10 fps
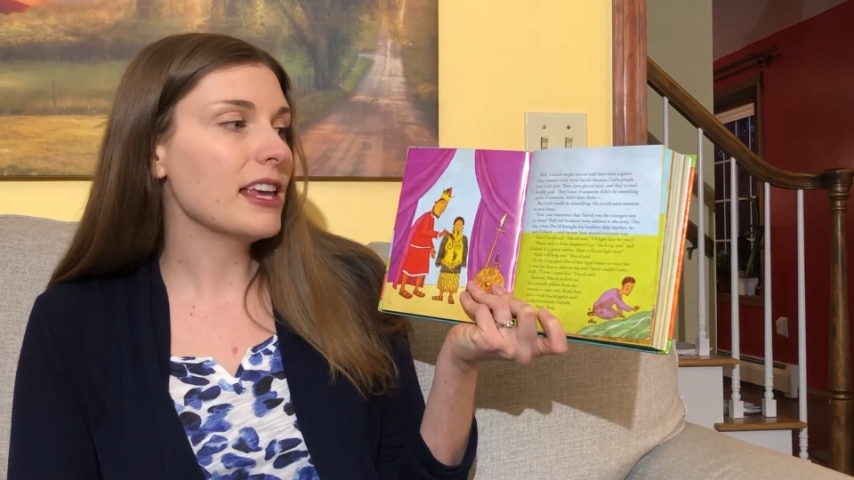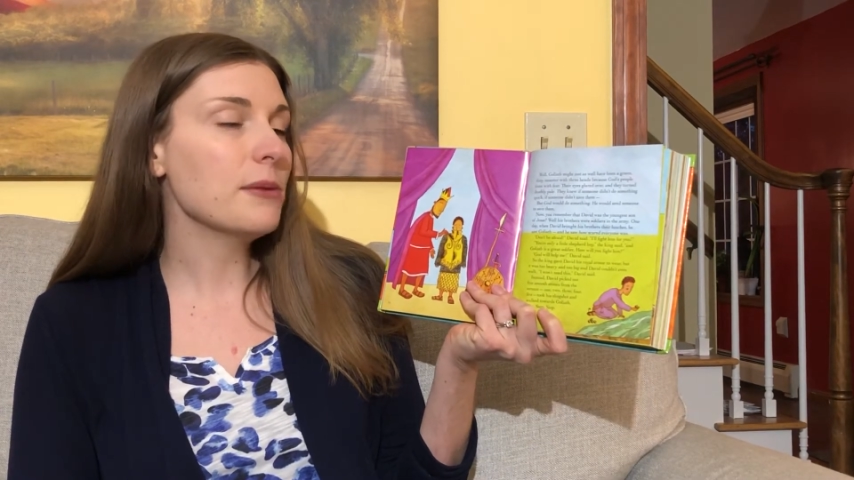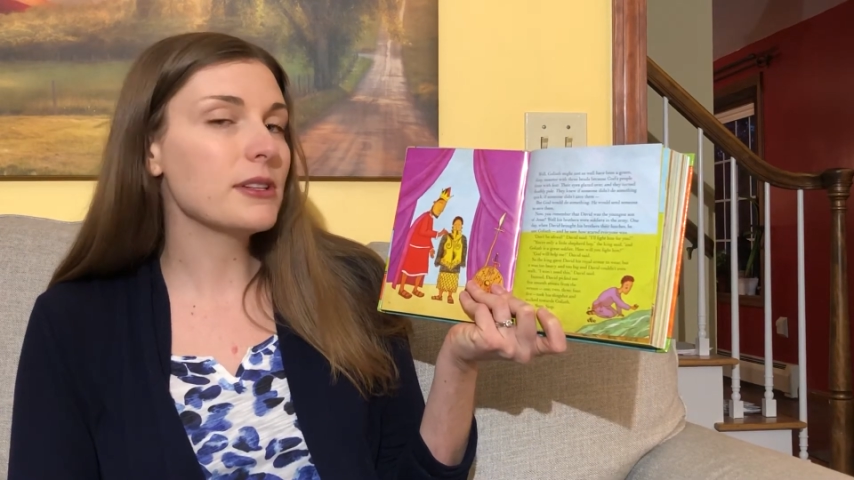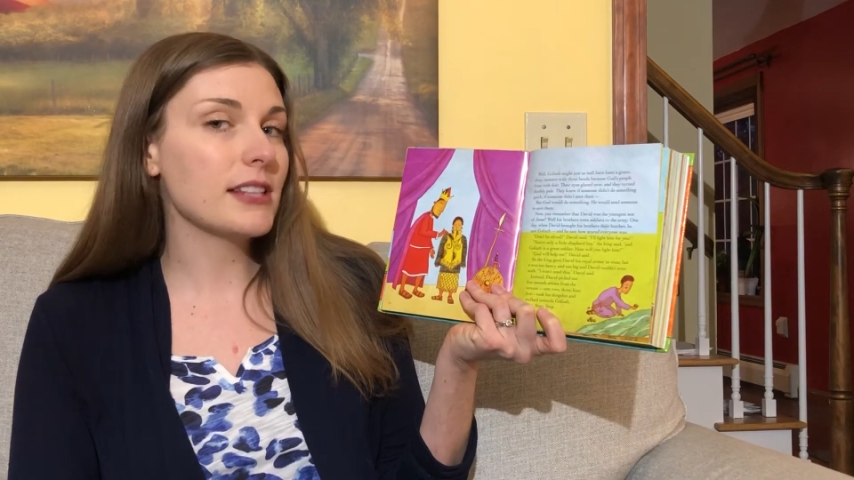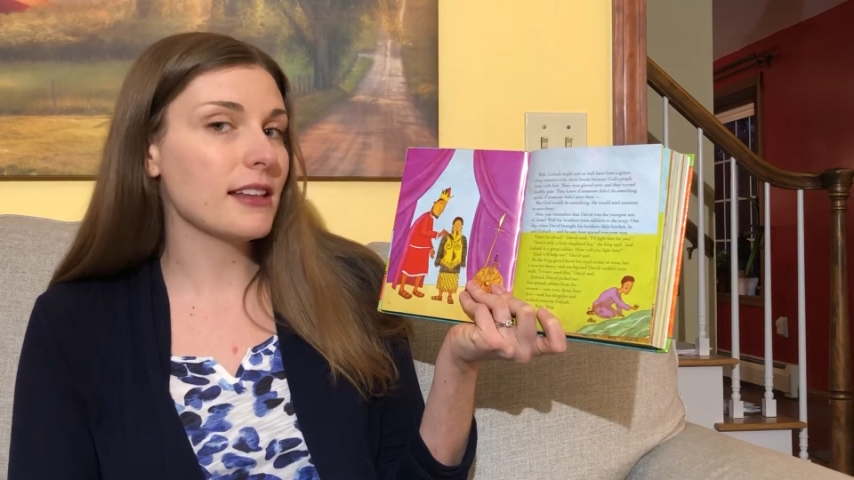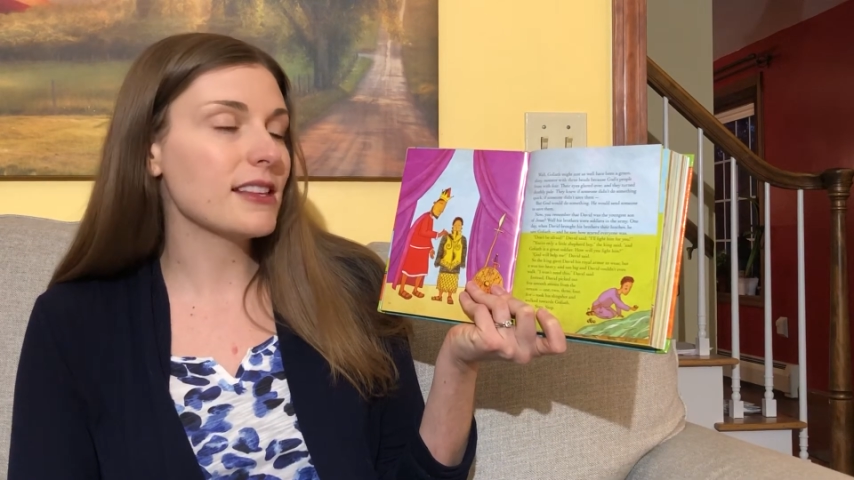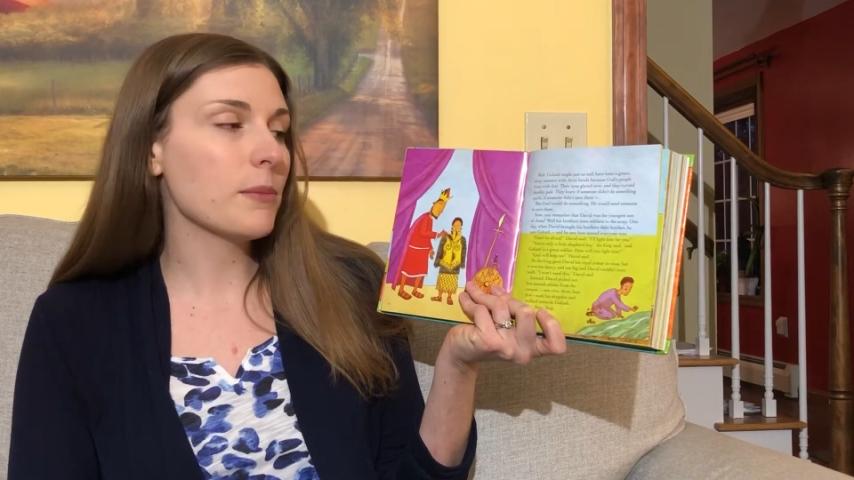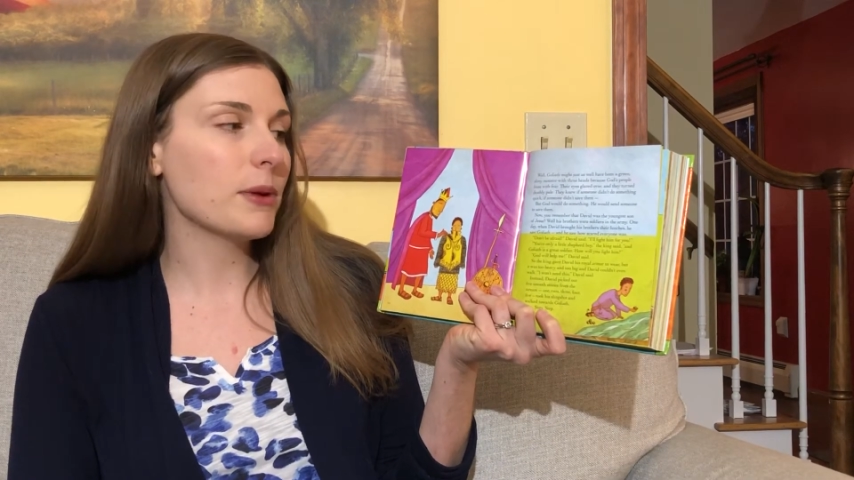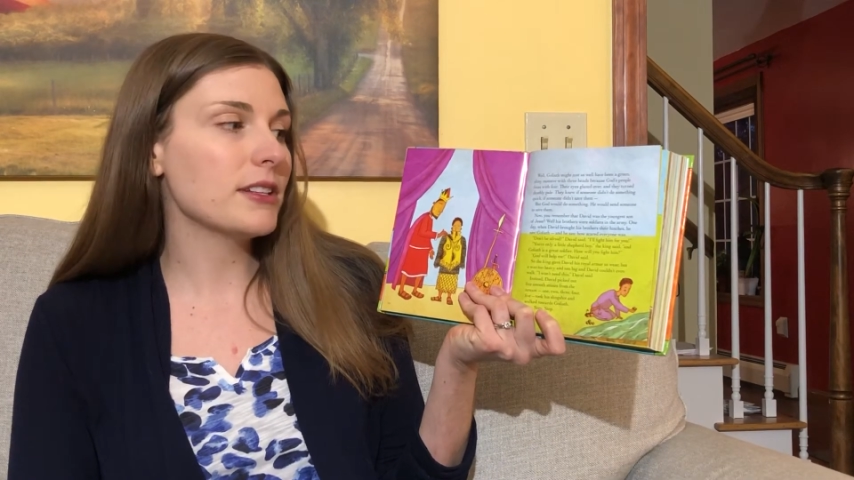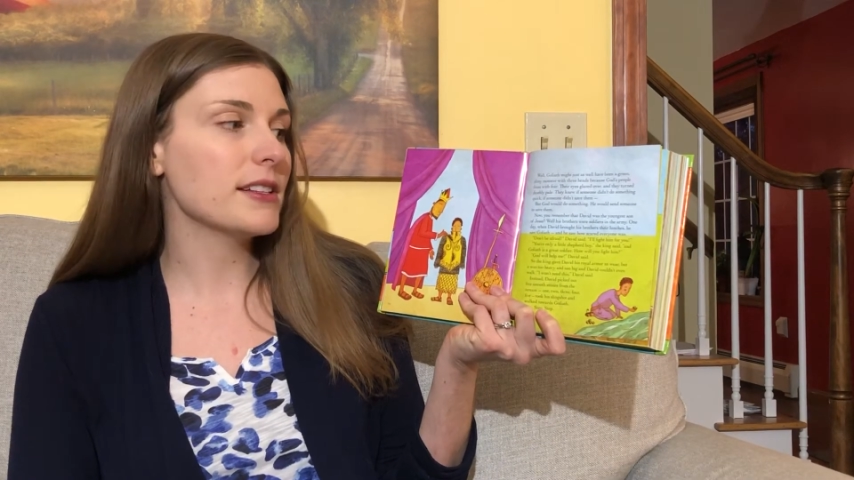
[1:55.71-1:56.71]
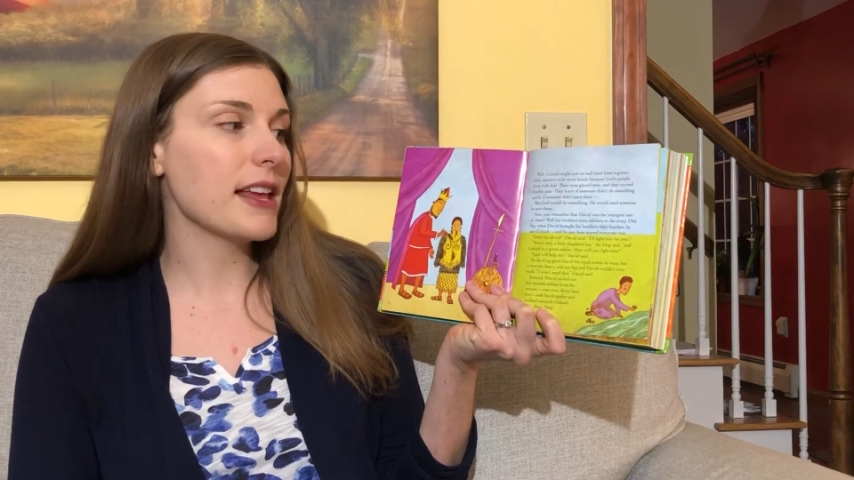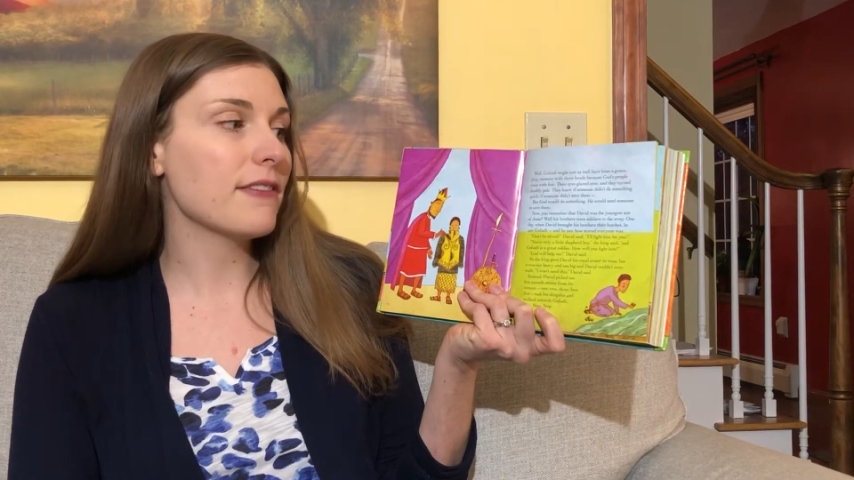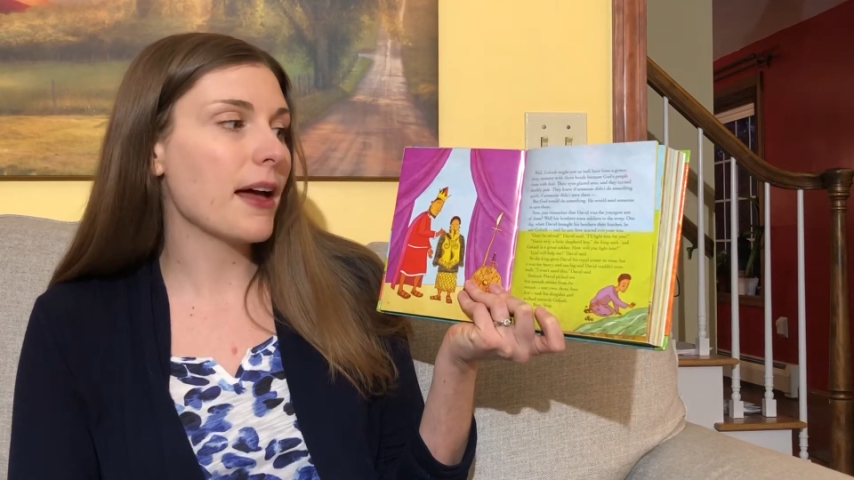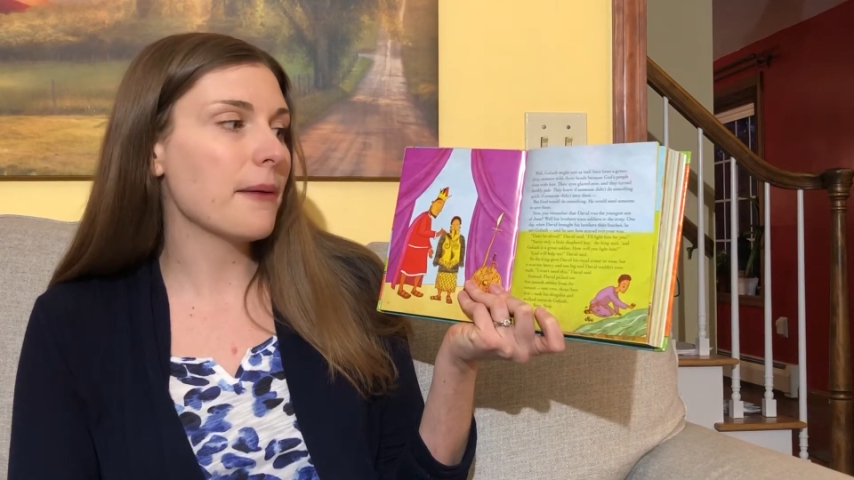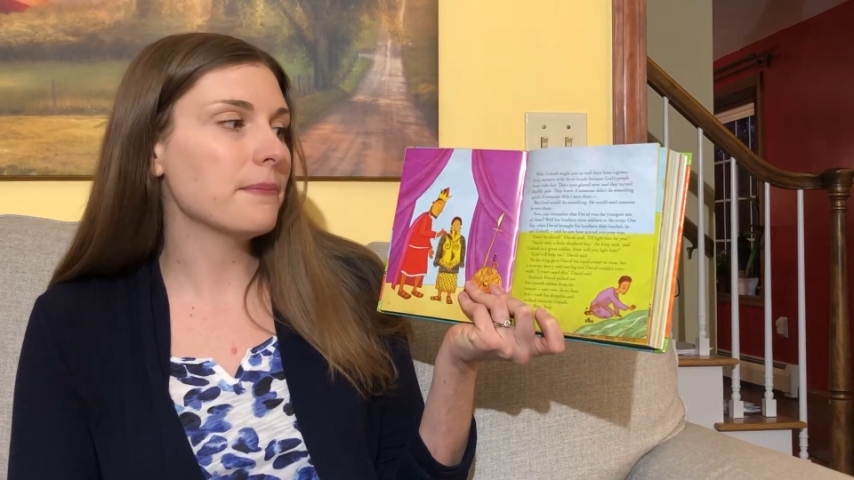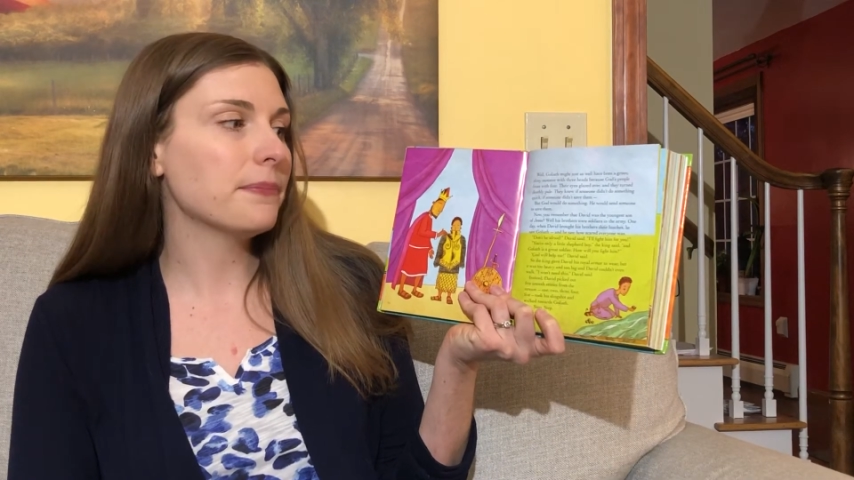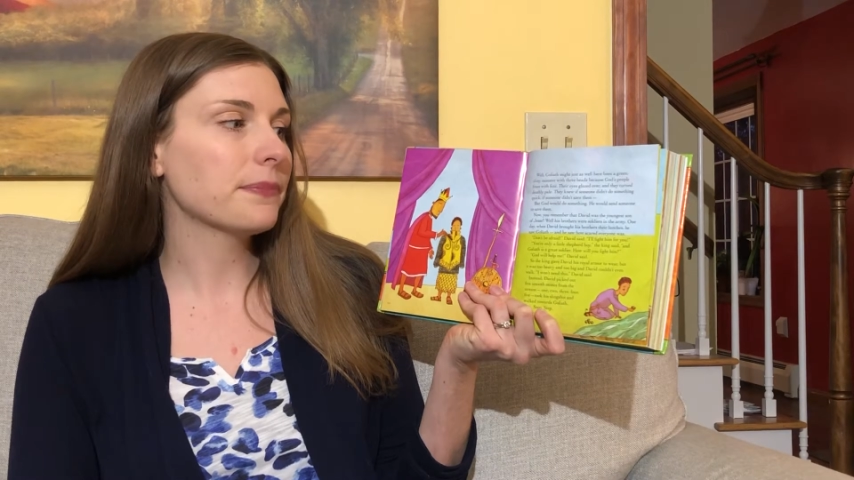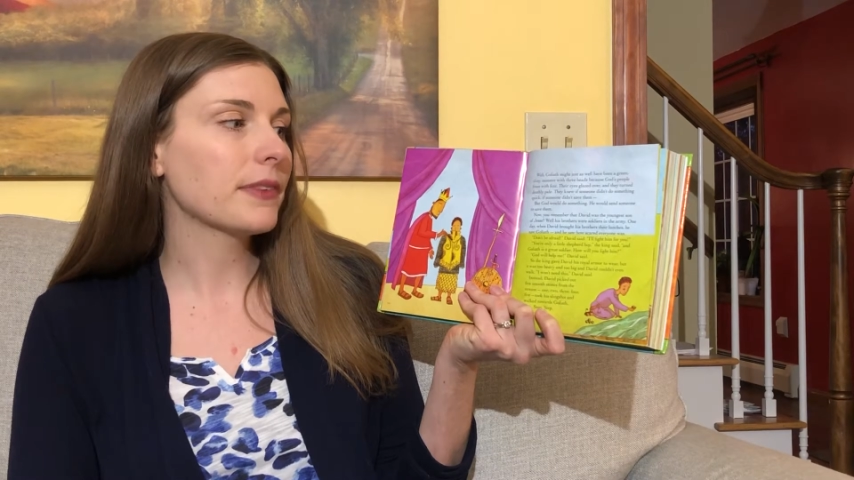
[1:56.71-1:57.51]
He would send someone to save them.